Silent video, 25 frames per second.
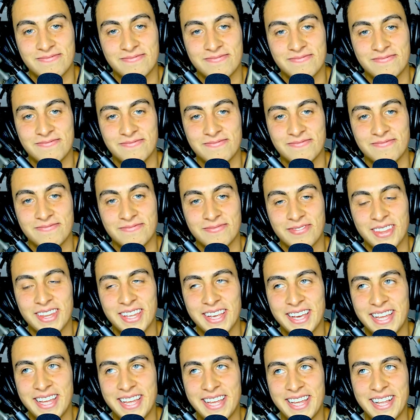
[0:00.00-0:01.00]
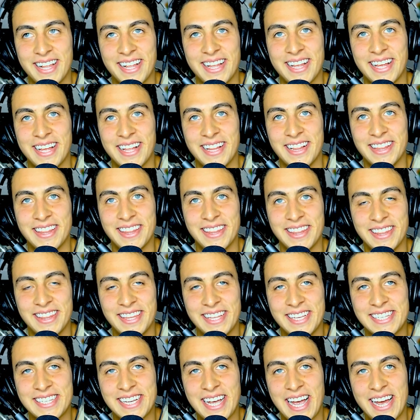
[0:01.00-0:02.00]
mm.
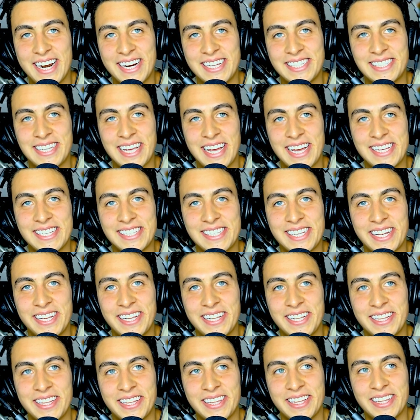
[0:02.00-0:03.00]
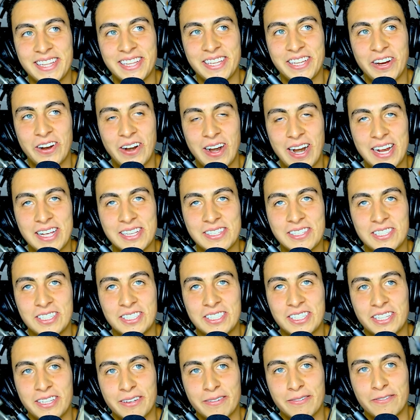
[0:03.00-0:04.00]
this kind of ties in your answer
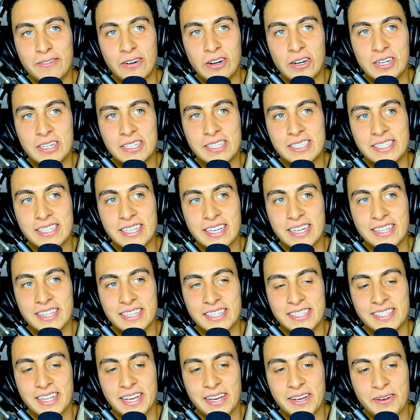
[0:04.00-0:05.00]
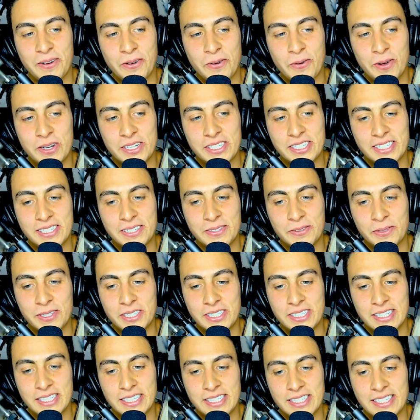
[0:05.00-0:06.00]
to the first and the second question
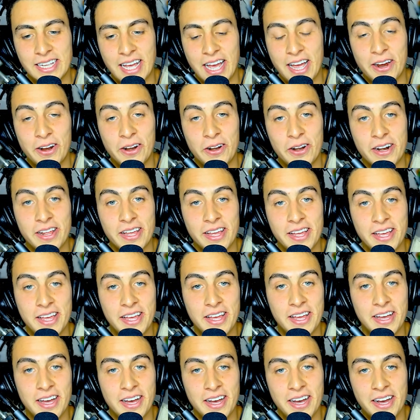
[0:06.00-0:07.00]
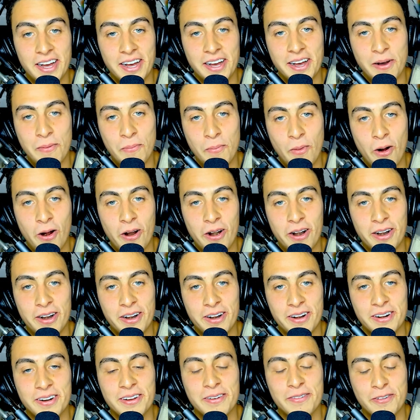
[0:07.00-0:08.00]
which is i heard uh,
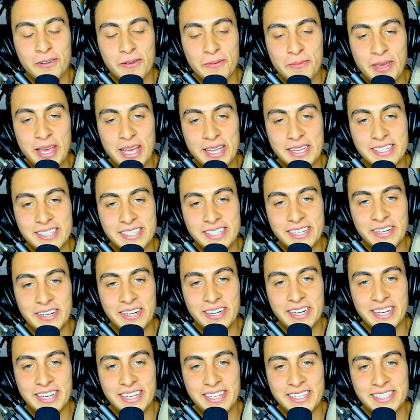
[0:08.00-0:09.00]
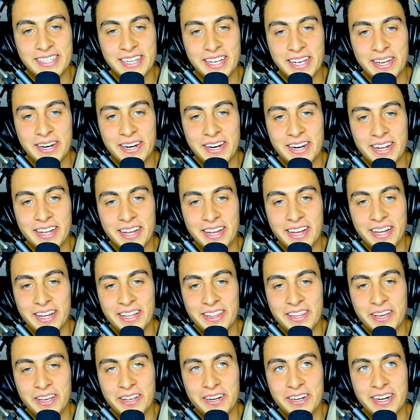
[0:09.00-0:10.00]
Ammar from Yes Theory he said uh,
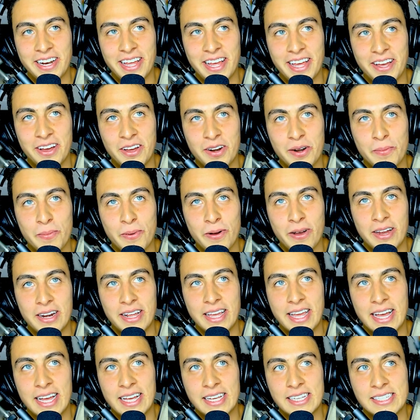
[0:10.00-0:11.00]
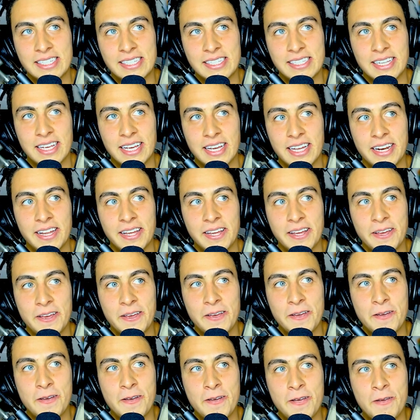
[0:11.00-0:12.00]
the other day on a podcast he said
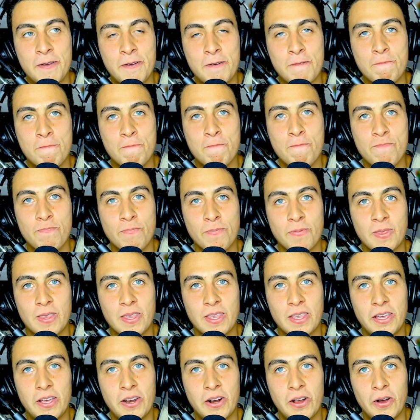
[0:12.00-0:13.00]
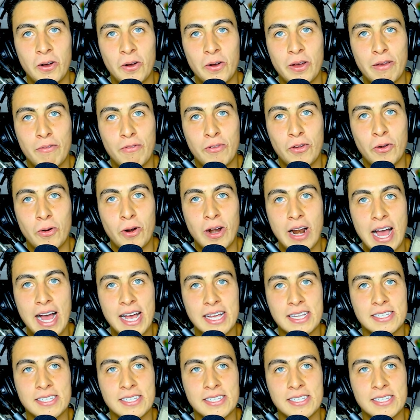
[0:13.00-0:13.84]
you know if you were to ask